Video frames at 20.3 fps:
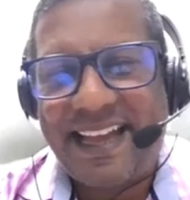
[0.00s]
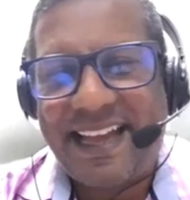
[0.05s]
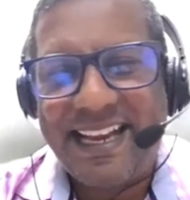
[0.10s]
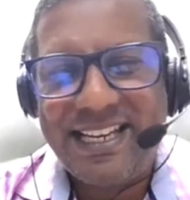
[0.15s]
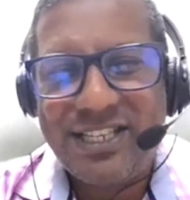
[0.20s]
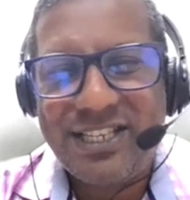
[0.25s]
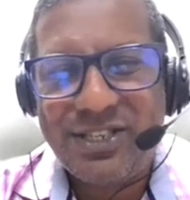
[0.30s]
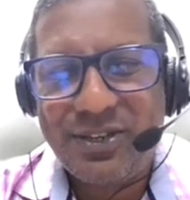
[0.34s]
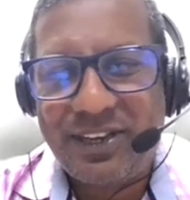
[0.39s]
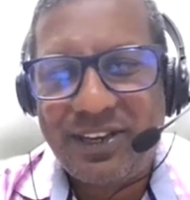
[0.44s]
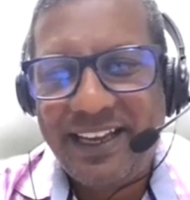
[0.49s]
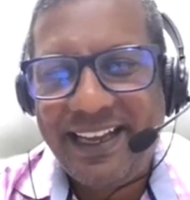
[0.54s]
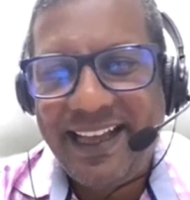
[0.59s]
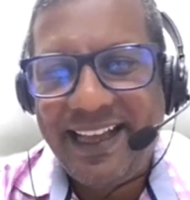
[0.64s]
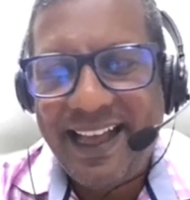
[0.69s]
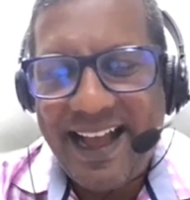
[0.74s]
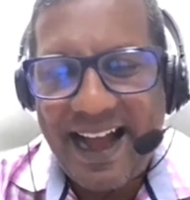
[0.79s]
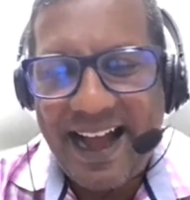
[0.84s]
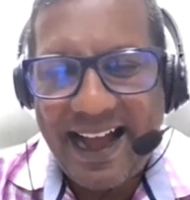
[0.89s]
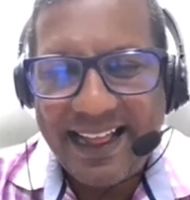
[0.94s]
Thanks,
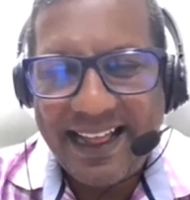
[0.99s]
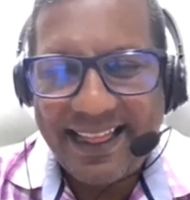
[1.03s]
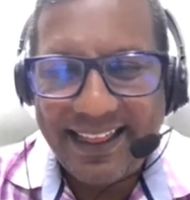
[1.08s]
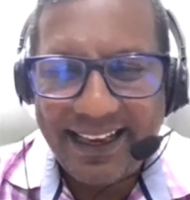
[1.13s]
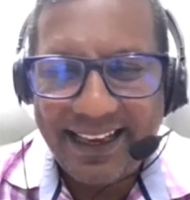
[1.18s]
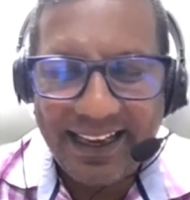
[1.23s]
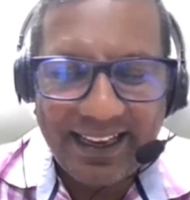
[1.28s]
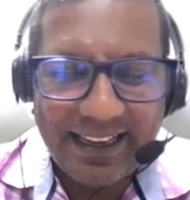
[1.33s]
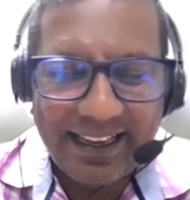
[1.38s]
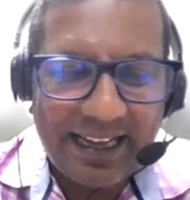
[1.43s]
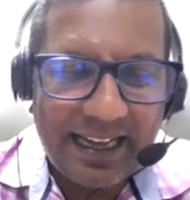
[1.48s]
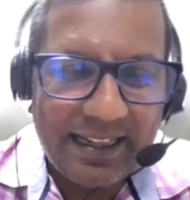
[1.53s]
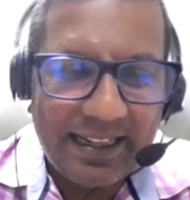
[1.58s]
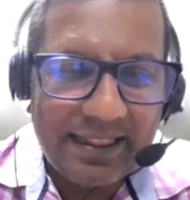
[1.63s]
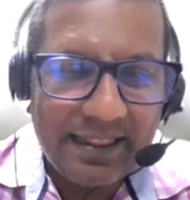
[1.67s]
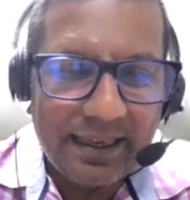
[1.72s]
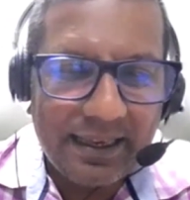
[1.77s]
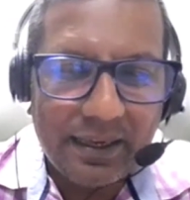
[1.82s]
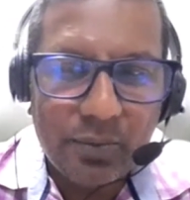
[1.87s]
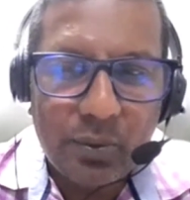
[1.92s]
Zuki. I
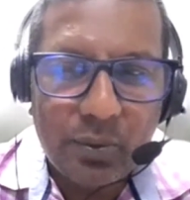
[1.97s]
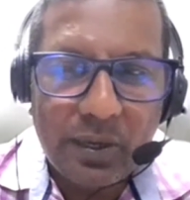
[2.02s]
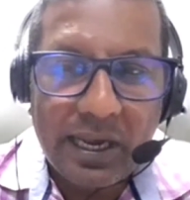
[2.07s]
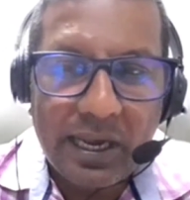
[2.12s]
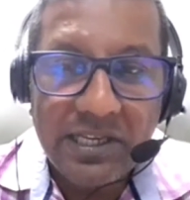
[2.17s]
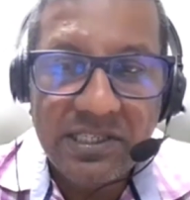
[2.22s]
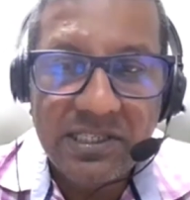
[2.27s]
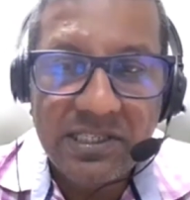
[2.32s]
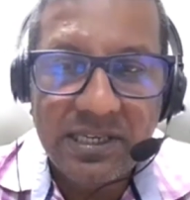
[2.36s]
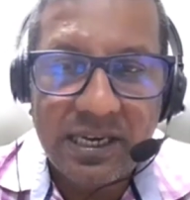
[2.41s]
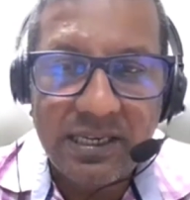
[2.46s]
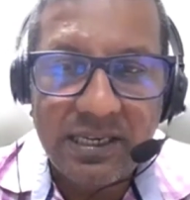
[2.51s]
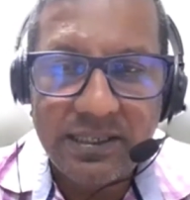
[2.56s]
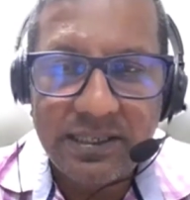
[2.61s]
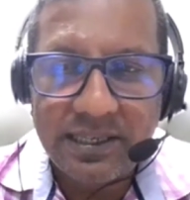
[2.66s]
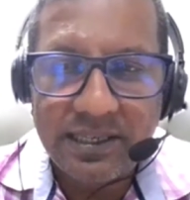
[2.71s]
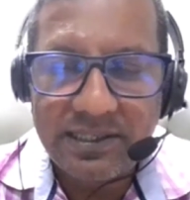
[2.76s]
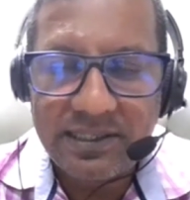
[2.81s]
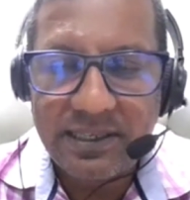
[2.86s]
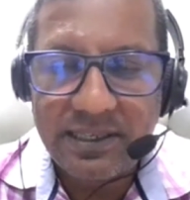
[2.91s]
think when I
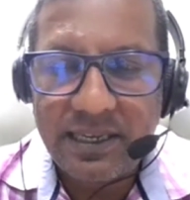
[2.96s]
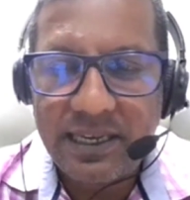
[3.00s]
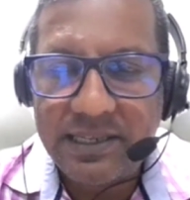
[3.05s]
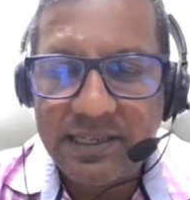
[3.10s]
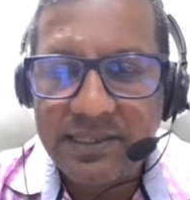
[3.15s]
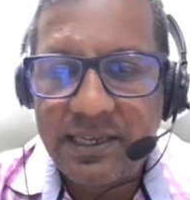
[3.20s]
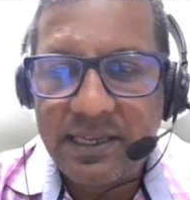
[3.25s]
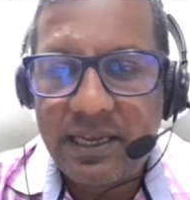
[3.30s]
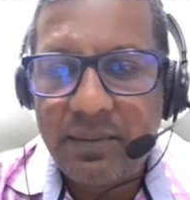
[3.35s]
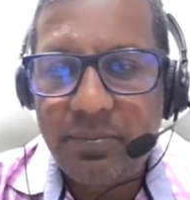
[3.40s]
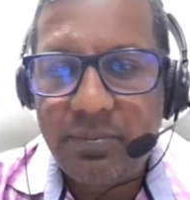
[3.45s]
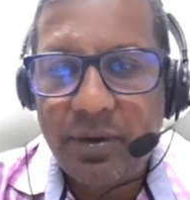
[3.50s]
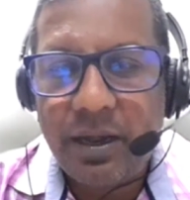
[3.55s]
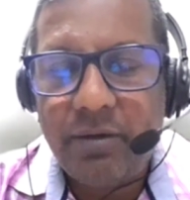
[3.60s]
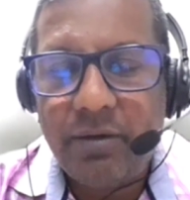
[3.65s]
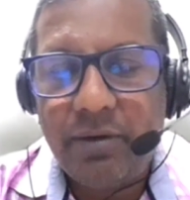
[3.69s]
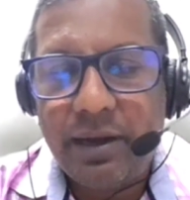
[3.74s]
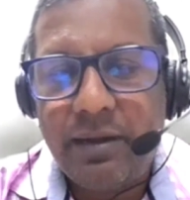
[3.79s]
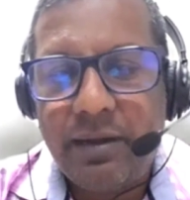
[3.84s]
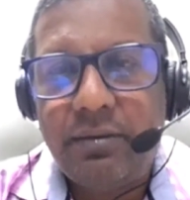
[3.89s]
started as a
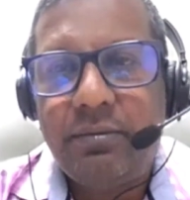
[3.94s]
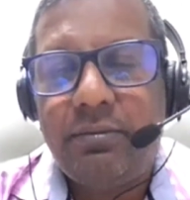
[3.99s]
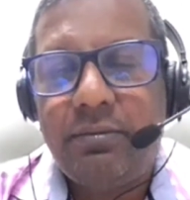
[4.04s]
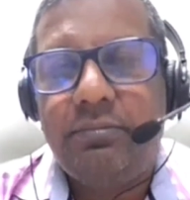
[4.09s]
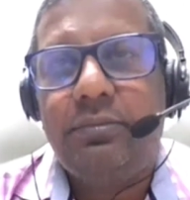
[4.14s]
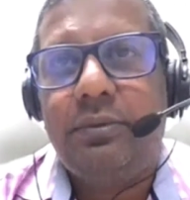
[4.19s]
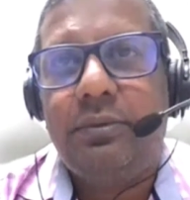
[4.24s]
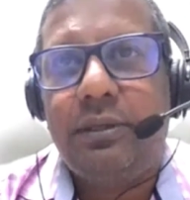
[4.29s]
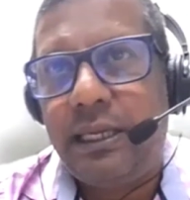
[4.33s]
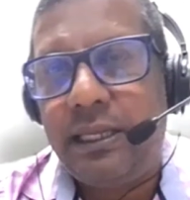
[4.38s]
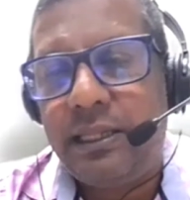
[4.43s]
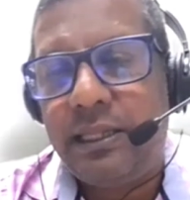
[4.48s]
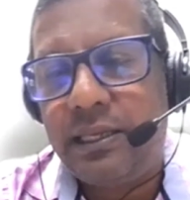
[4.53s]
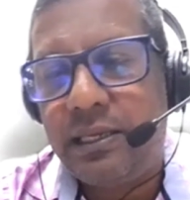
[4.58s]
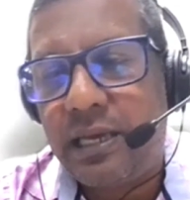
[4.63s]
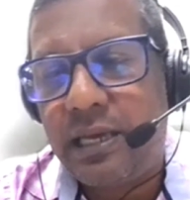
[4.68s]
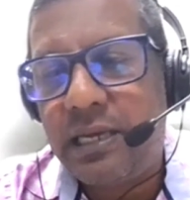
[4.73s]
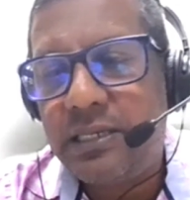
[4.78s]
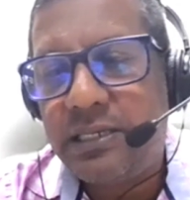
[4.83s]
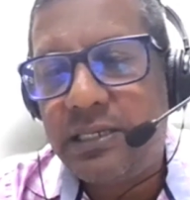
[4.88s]
librarian in
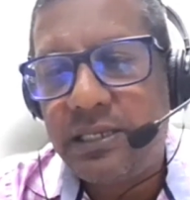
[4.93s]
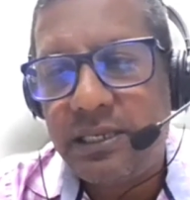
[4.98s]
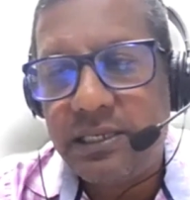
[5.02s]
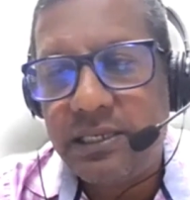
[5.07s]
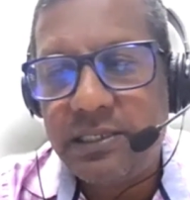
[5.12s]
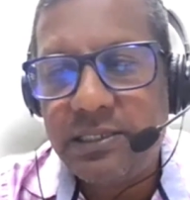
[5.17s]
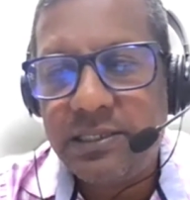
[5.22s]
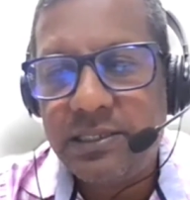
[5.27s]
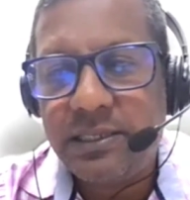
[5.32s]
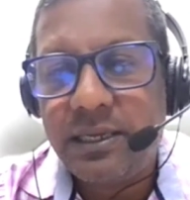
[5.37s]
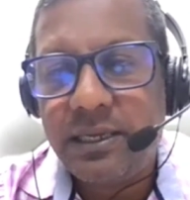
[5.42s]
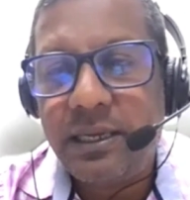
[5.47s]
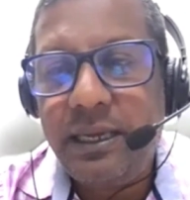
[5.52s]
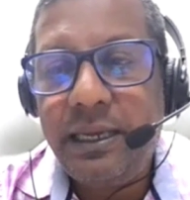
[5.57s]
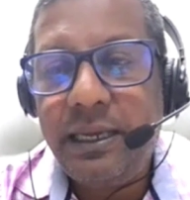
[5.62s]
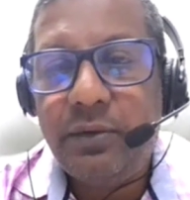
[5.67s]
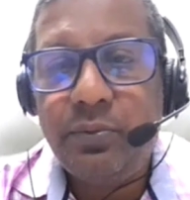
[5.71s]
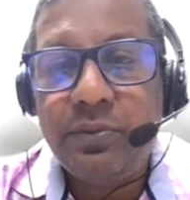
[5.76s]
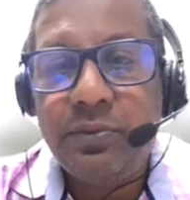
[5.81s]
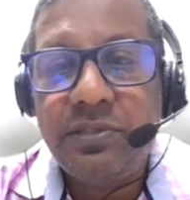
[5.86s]
the 90s,
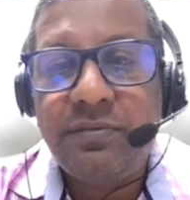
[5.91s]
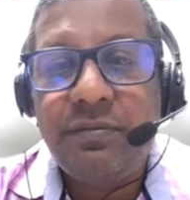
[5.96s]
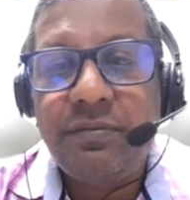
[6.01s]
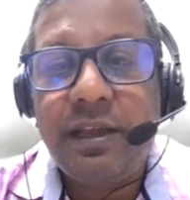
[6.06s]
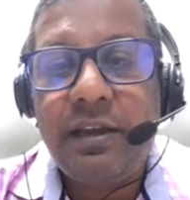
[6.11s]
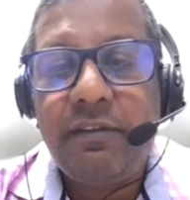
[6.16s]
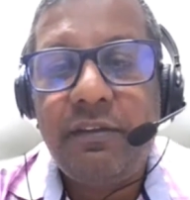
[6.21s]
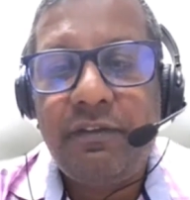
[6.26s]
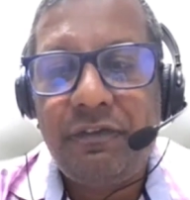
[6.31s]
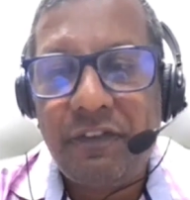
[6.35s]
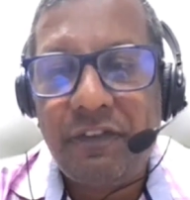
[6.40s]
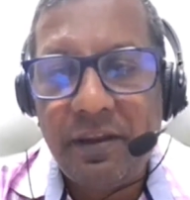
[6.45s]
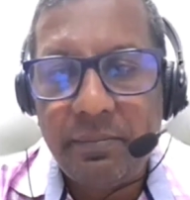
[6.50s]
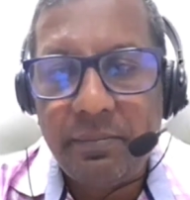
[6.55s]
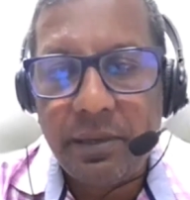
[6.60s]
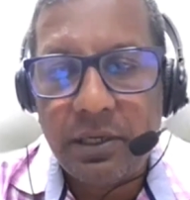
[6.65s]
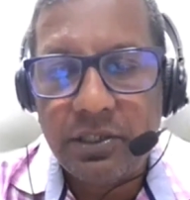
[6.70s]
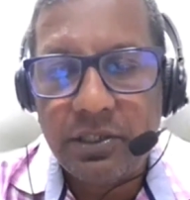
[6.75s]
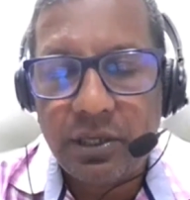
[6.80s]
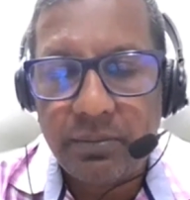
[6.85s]
it was very
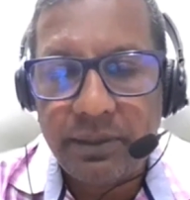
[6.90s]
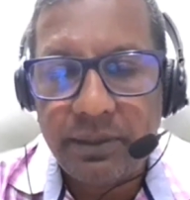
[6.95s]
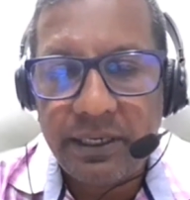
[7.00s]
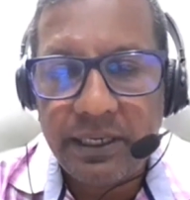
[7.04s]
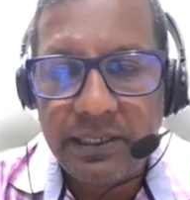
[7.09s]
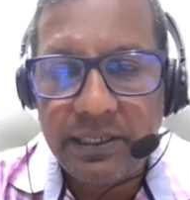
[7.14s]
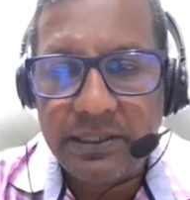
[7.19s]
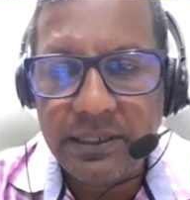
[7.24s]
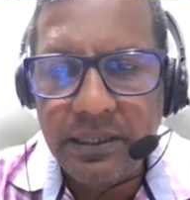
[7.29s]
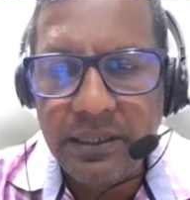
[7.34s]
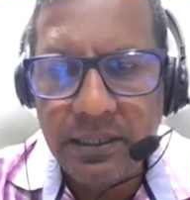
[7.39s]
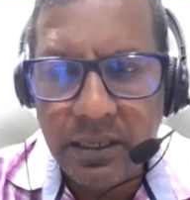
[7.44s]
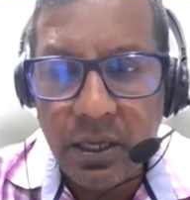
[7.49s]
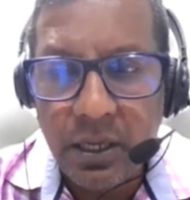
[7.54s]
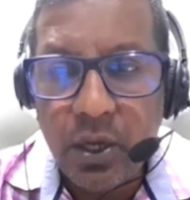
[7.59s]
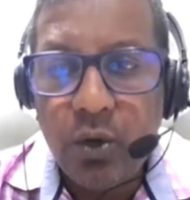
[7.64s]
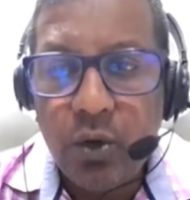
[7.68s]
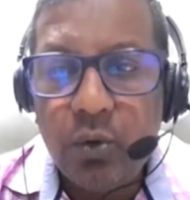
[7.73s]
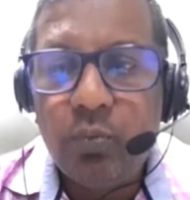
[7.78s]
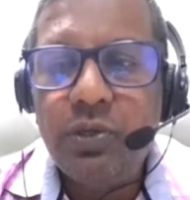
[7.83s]
female dominated,
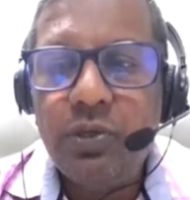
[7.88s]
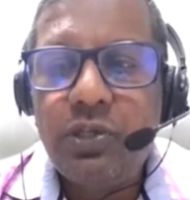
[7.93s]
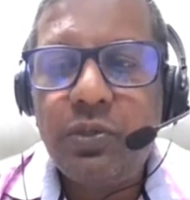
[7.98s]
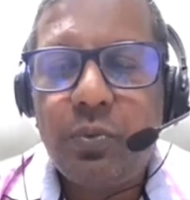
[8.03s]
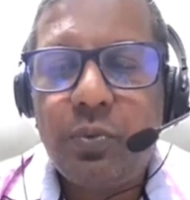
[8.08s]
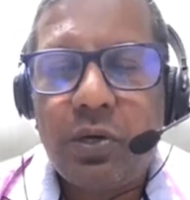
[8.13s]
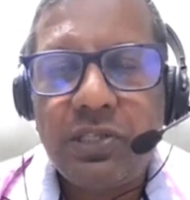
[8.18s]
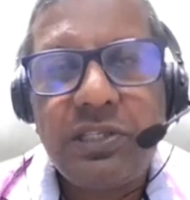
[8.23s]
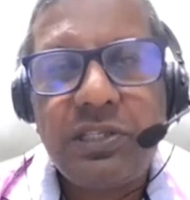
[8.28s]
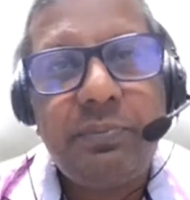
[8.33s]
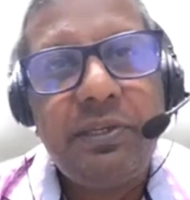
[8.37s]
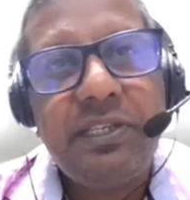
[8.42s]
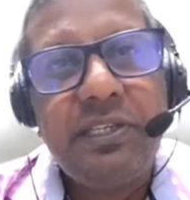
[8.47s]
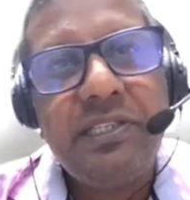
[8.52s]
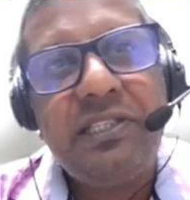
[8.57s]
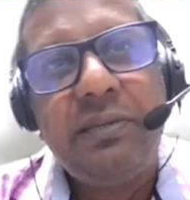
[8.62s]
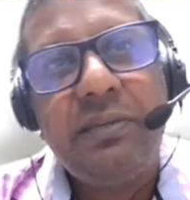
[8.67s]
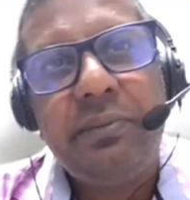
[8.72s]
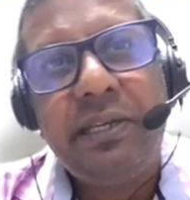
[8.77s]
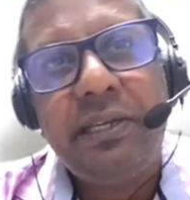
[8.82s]
which was a bit
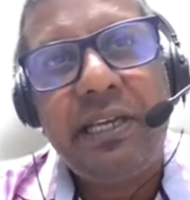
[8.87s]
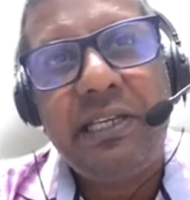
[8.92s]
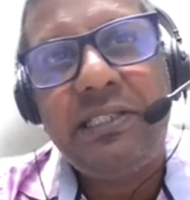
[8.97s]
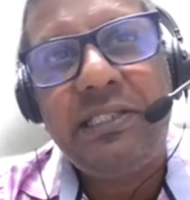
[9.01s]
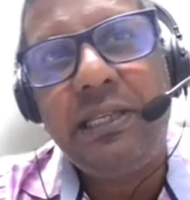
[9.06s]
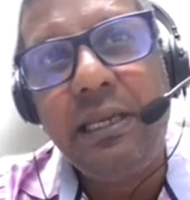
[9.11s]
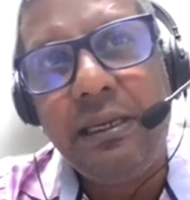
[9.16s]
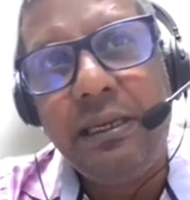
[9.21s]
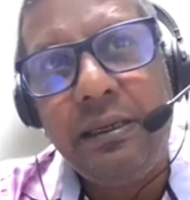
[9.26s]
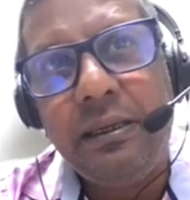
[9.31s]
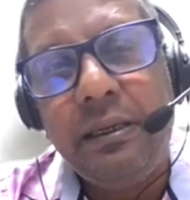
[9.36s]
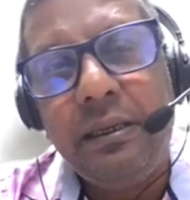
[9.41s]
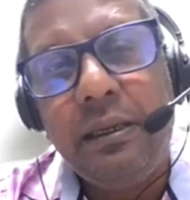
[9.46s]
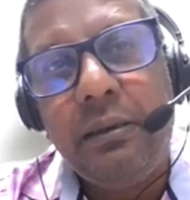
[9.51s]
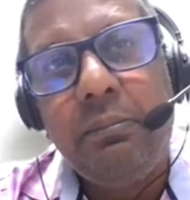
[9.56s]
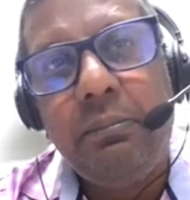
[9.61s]
intimidating.